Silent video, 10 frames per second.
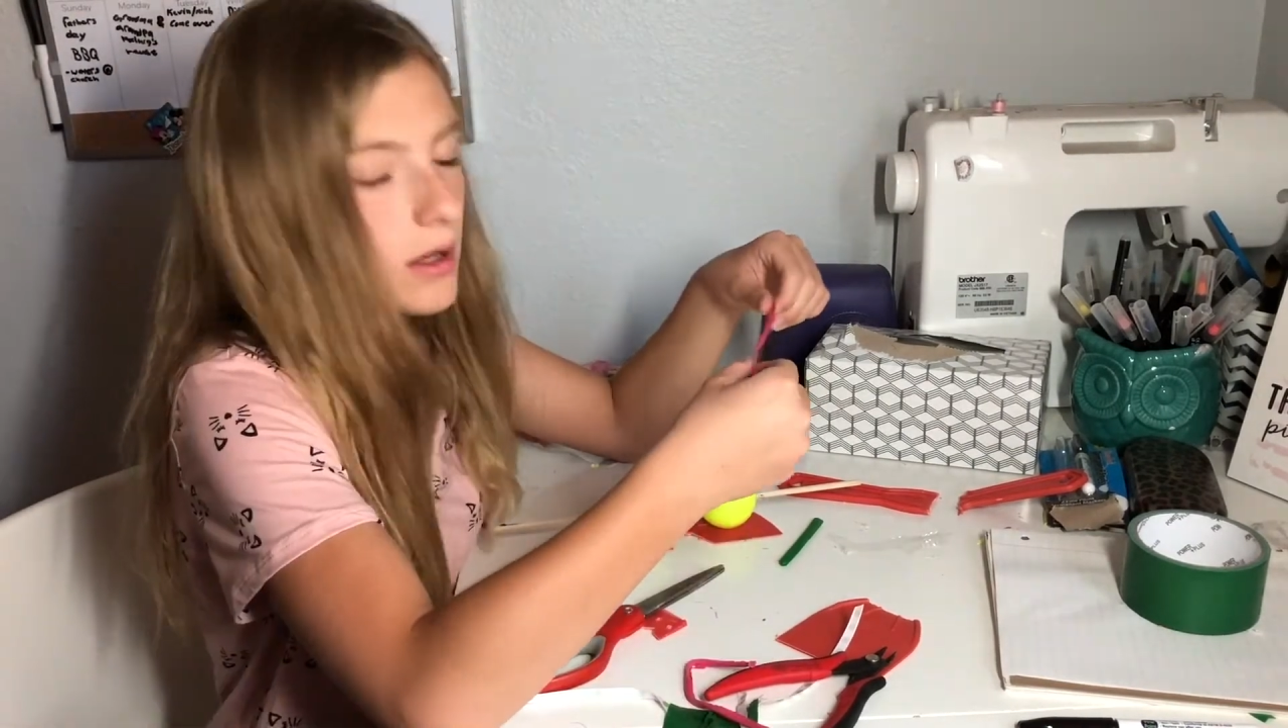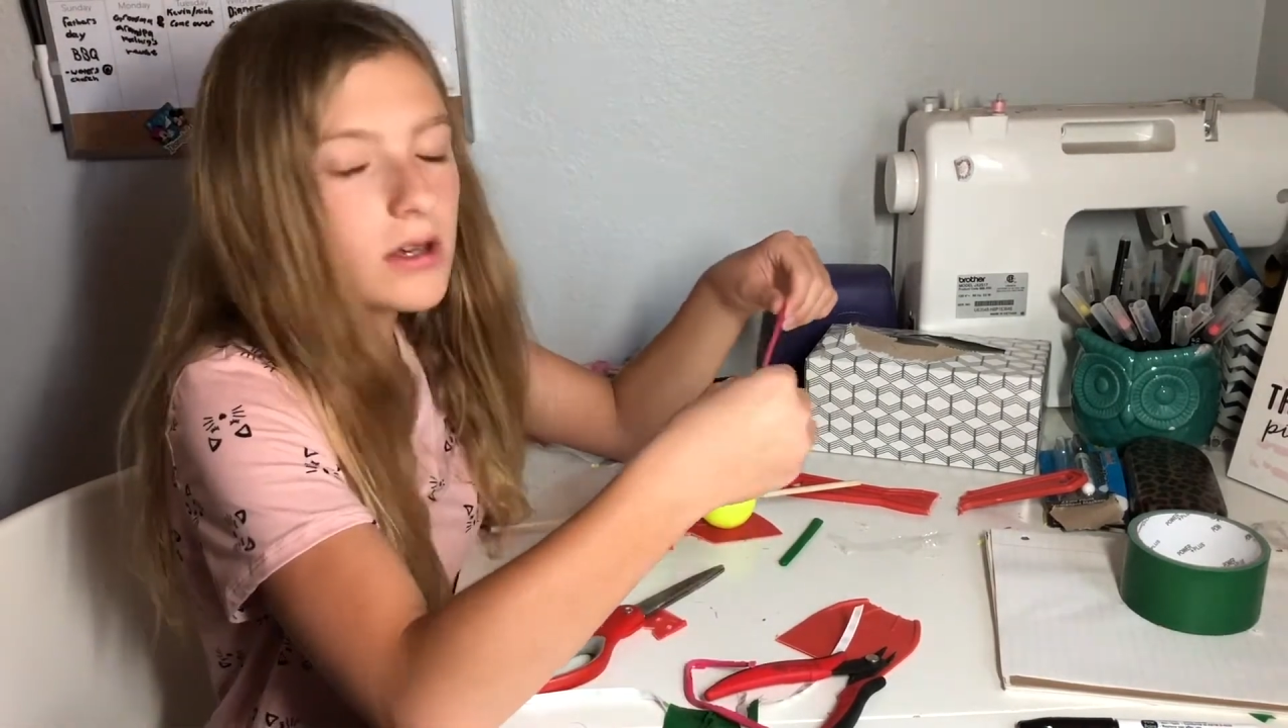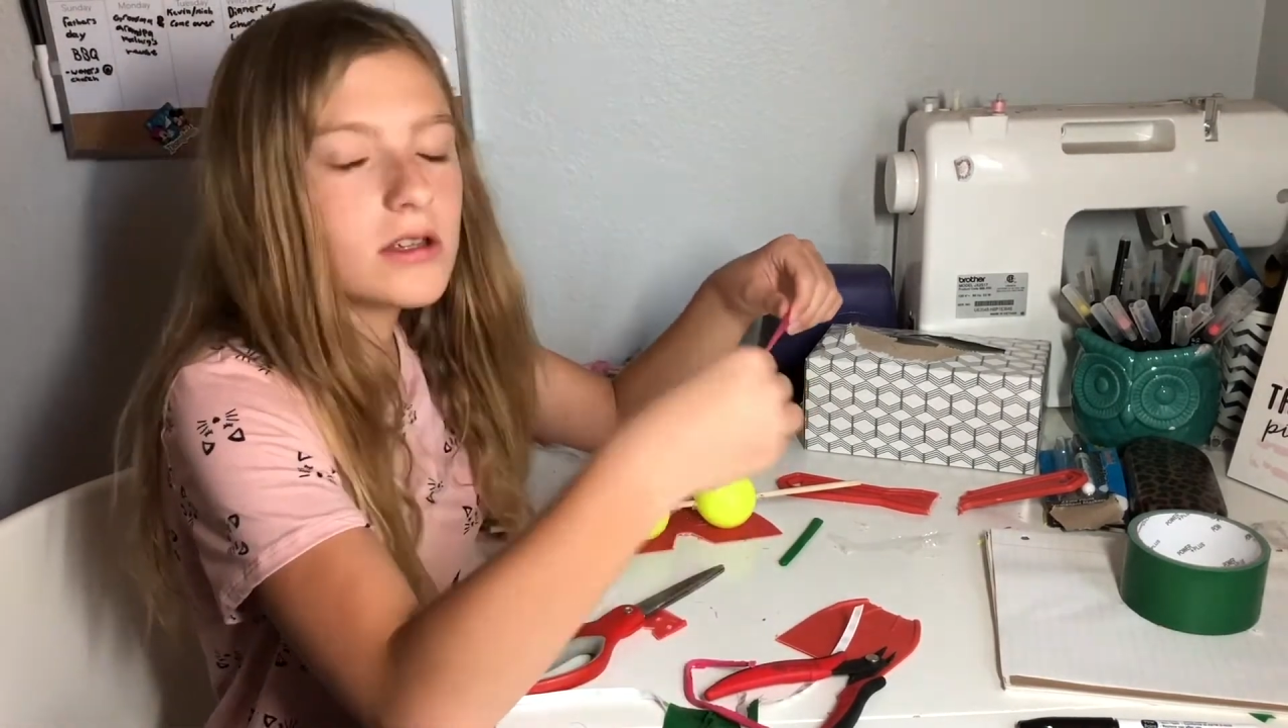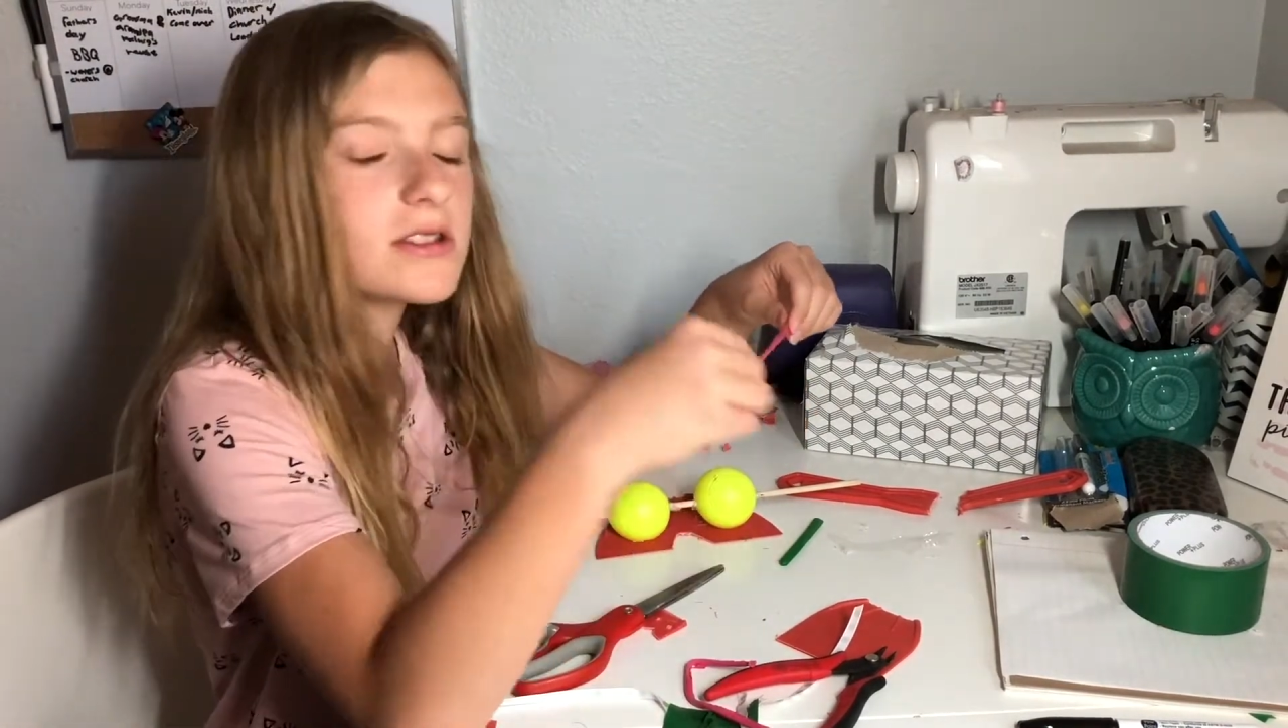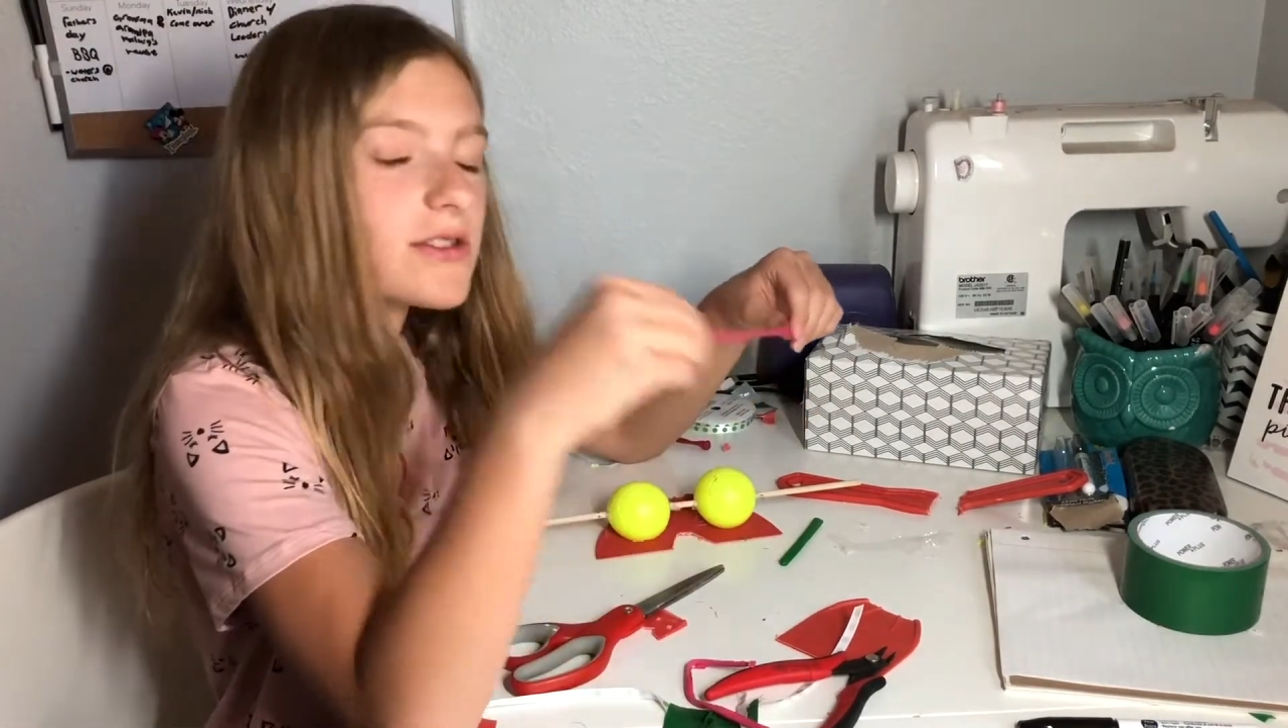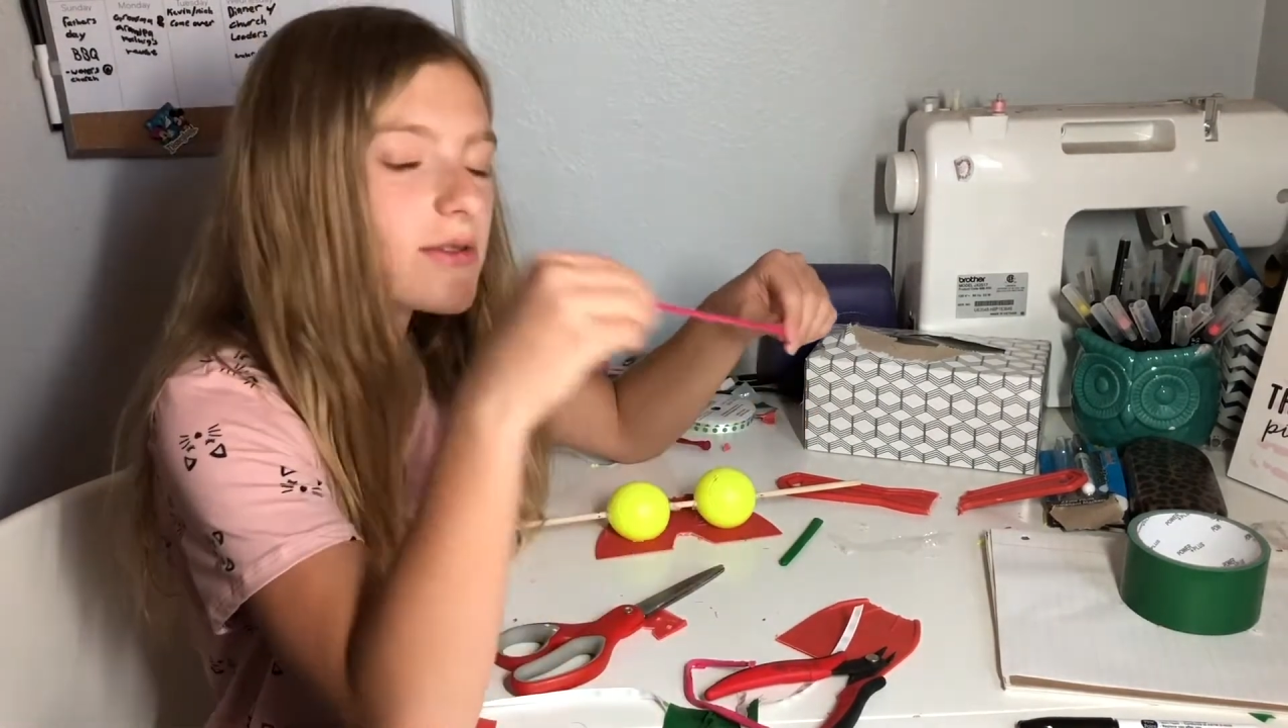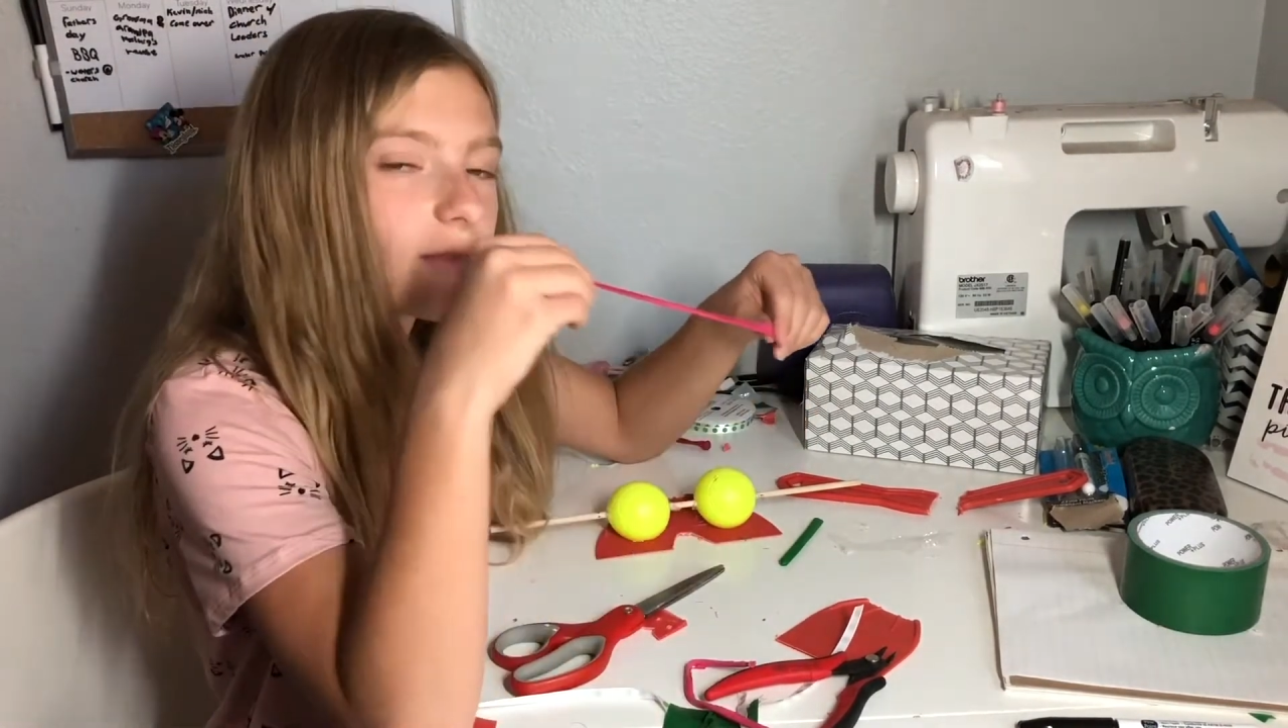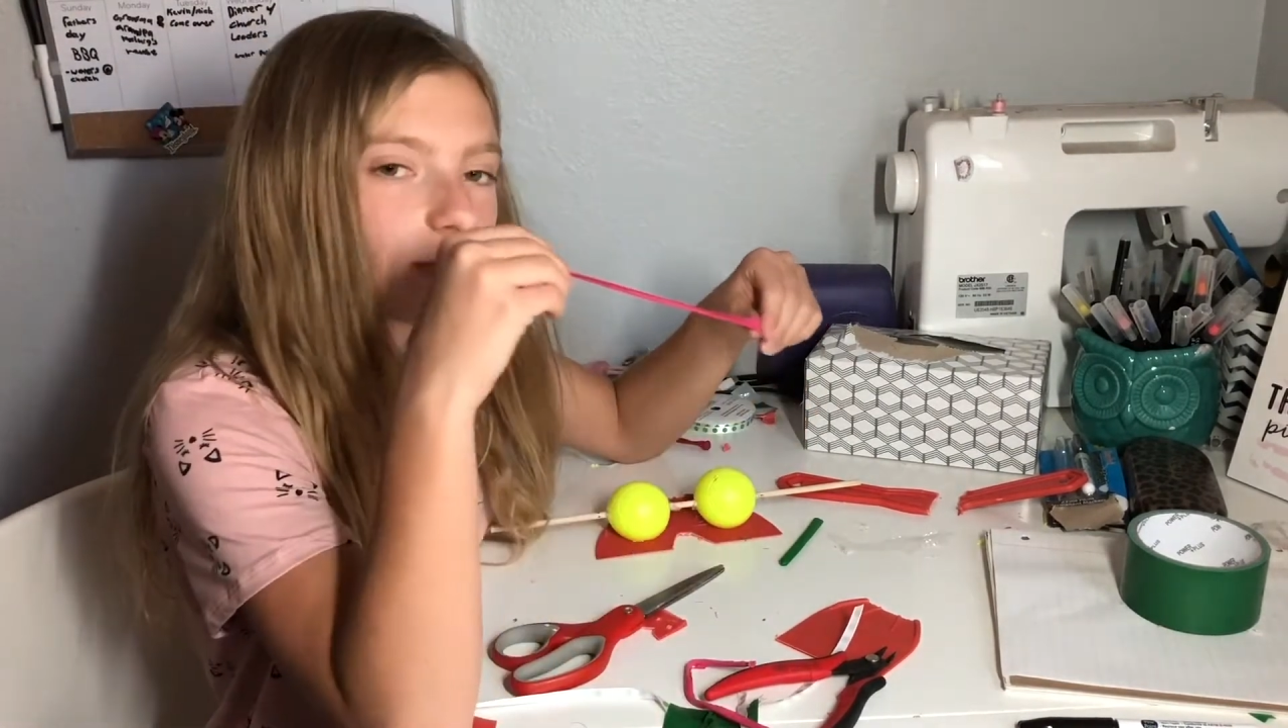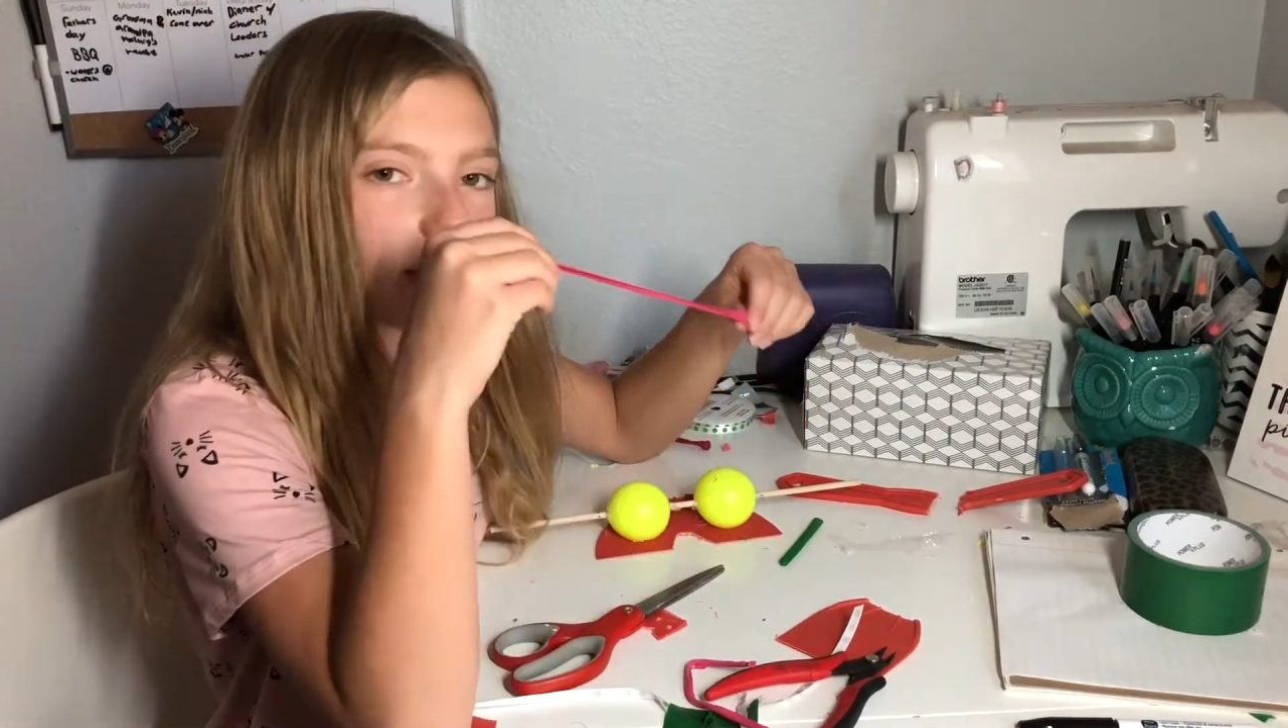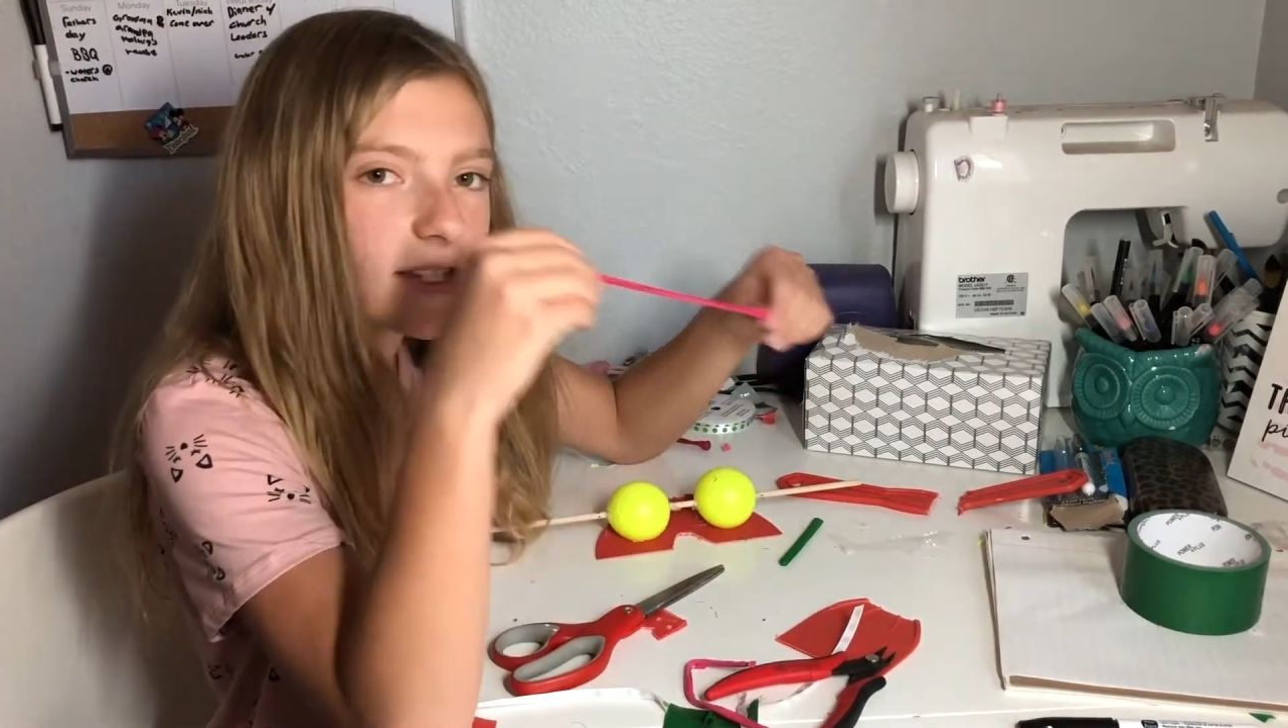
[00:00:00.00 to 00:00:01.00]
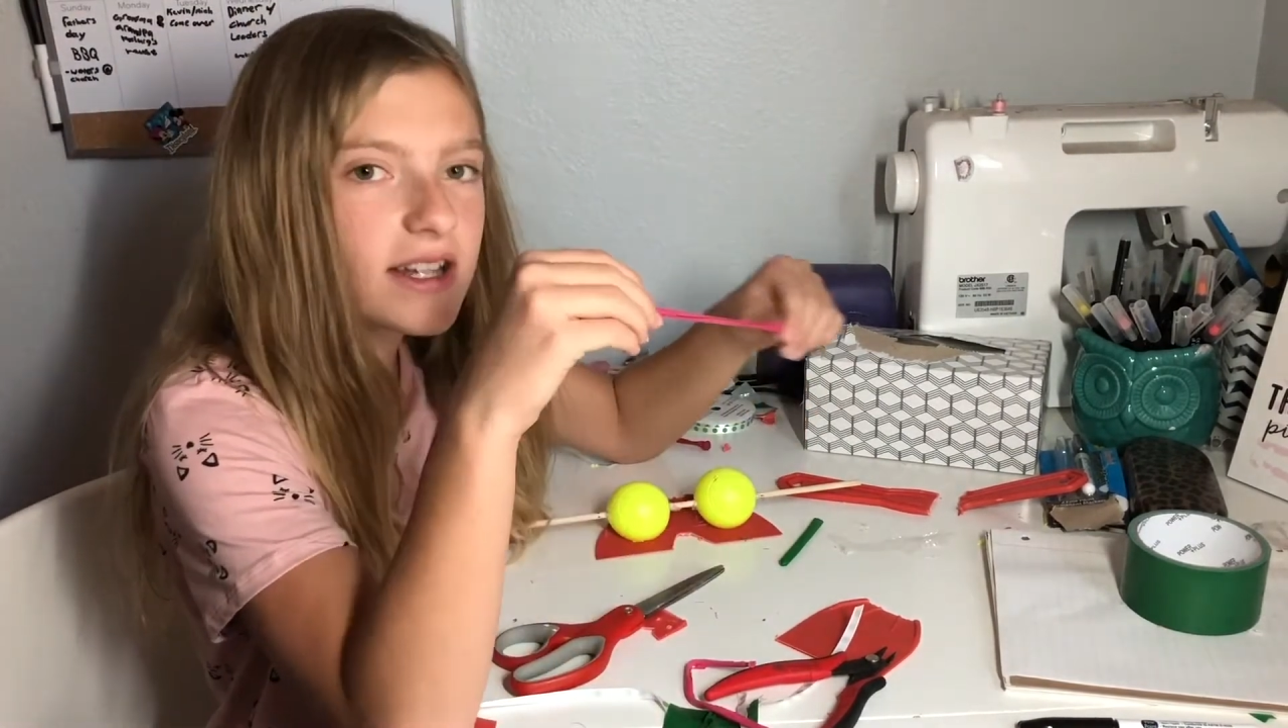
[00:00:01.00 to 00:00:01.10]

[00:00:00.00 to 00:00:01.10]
So the reason I